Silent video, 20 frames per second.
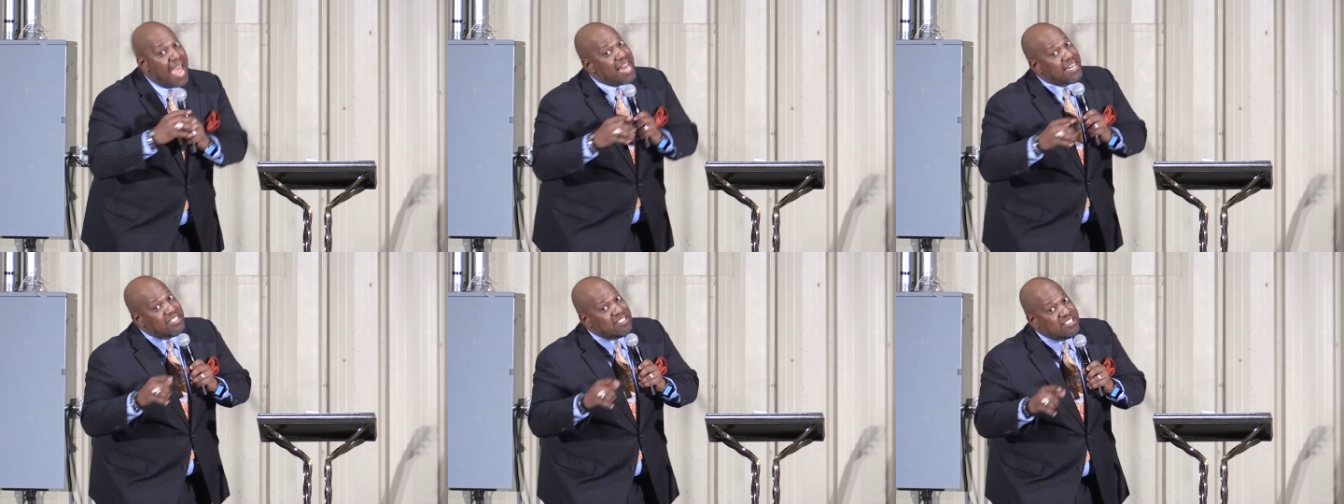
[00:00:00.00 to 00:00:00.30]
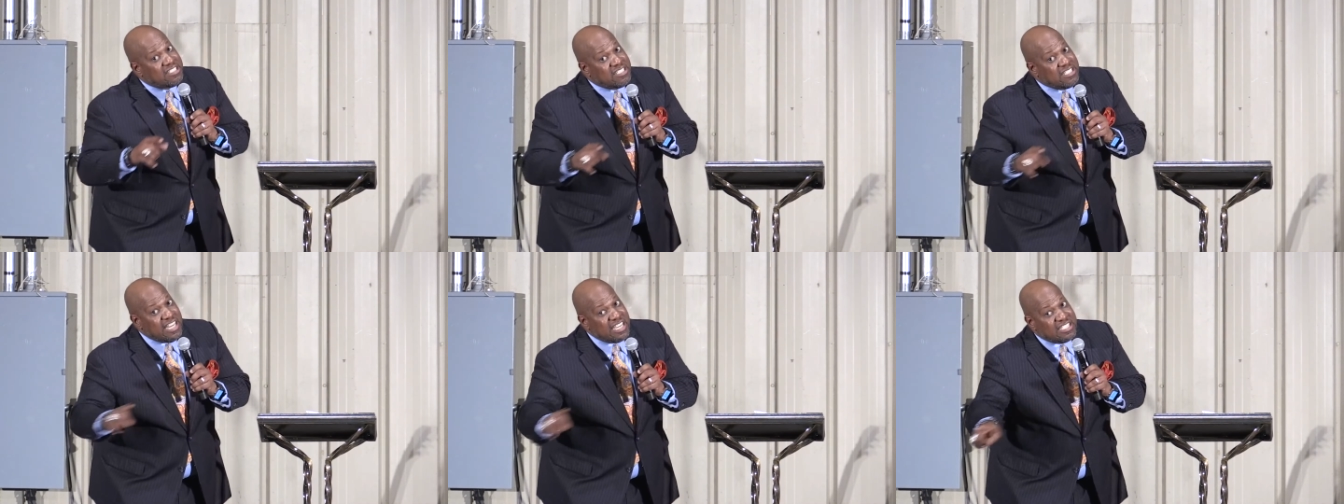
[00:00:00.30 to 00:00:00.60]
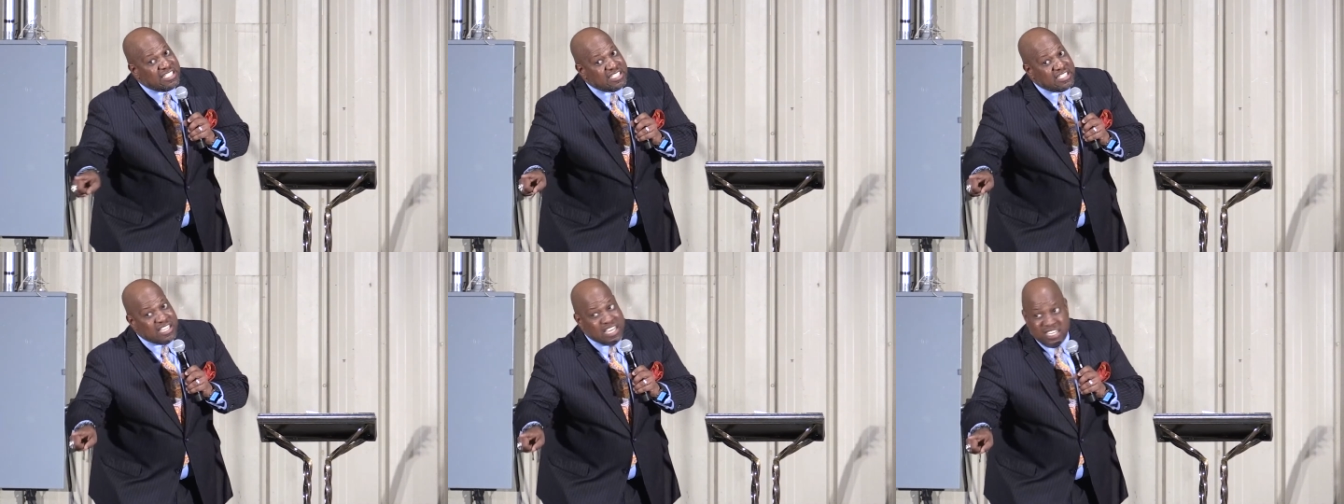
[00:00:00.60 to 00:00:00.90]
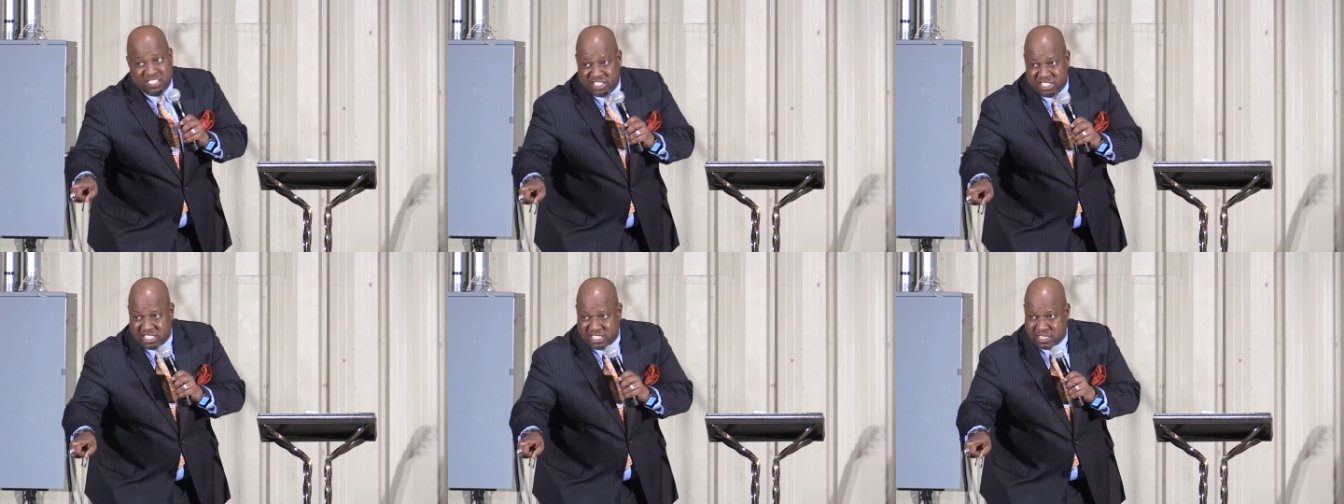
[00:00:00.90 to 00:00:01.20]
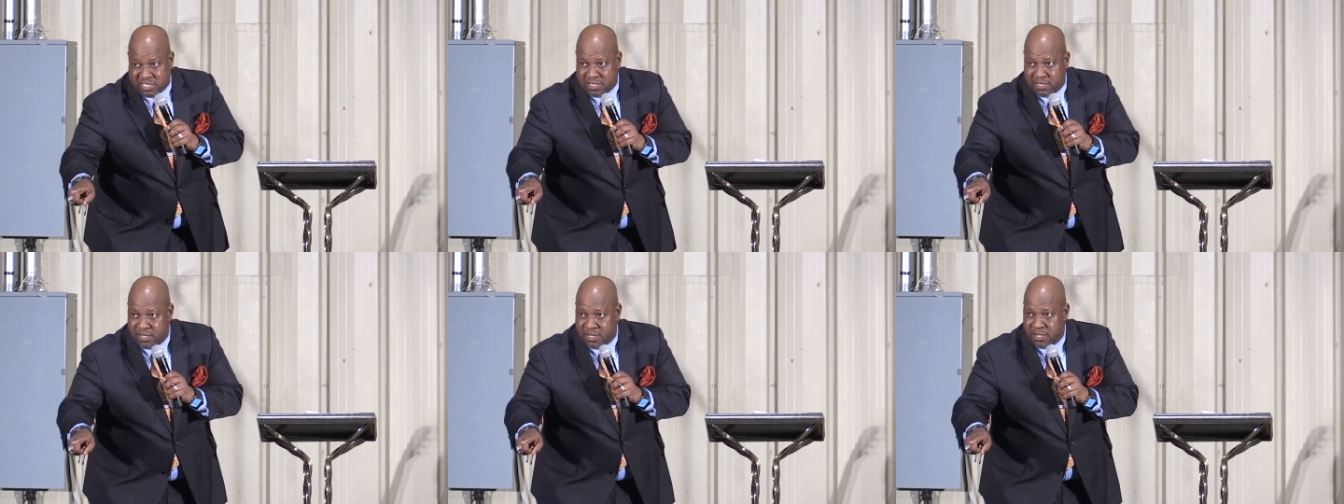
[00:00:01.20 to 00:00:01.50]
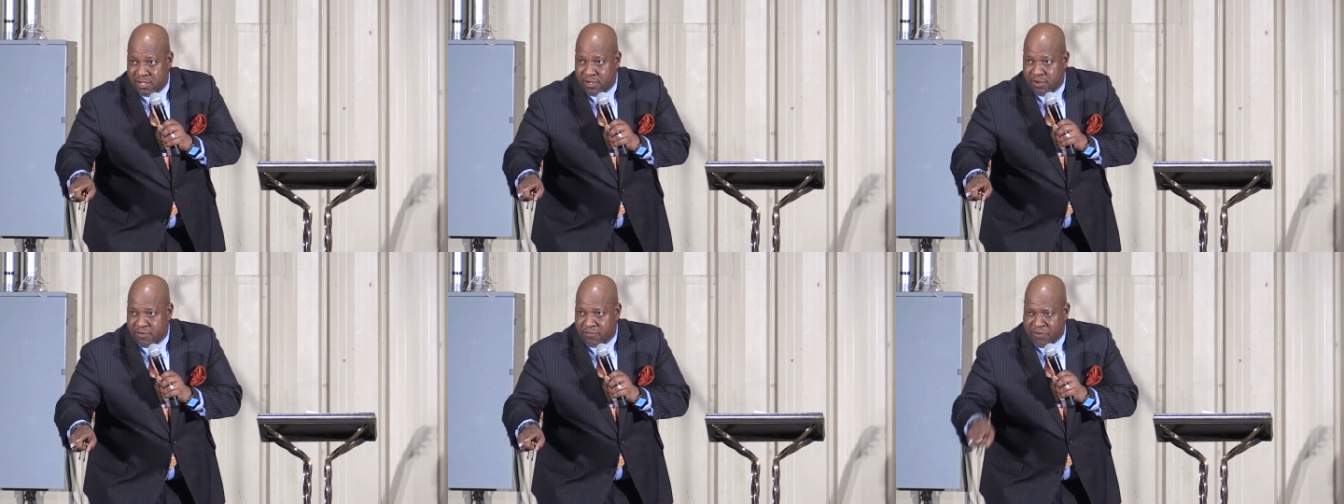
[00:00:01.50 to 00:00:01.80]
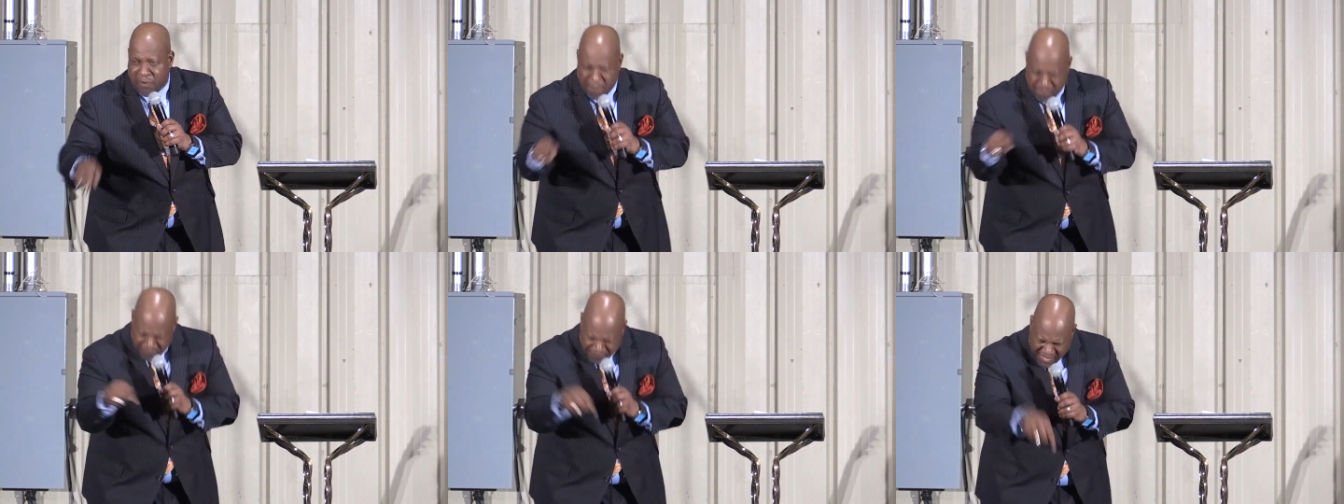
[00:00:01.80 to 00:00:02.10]
and distance
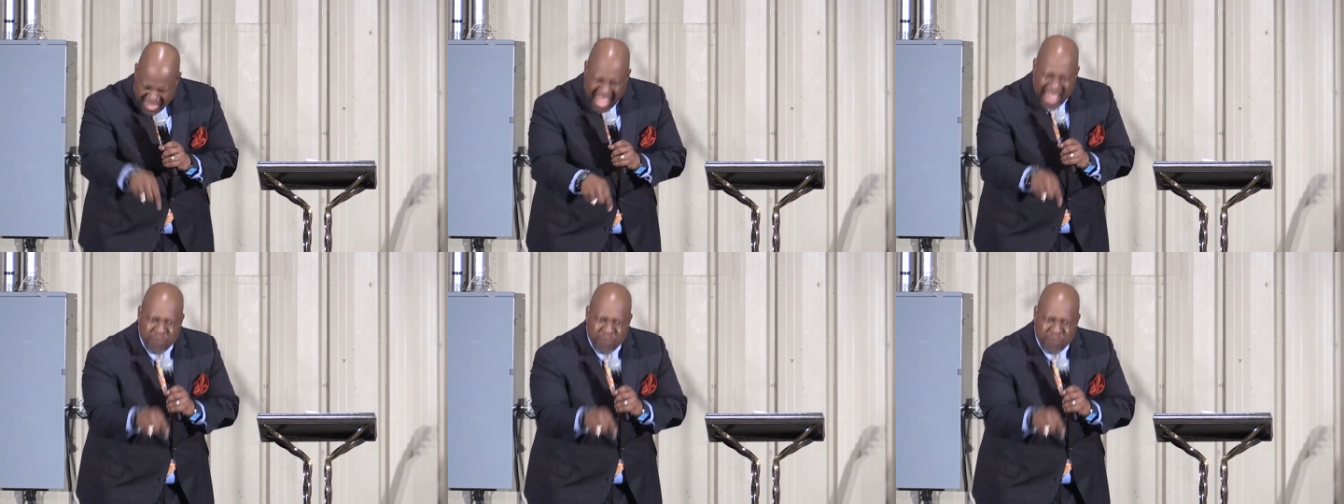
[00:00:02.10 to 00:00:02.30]
from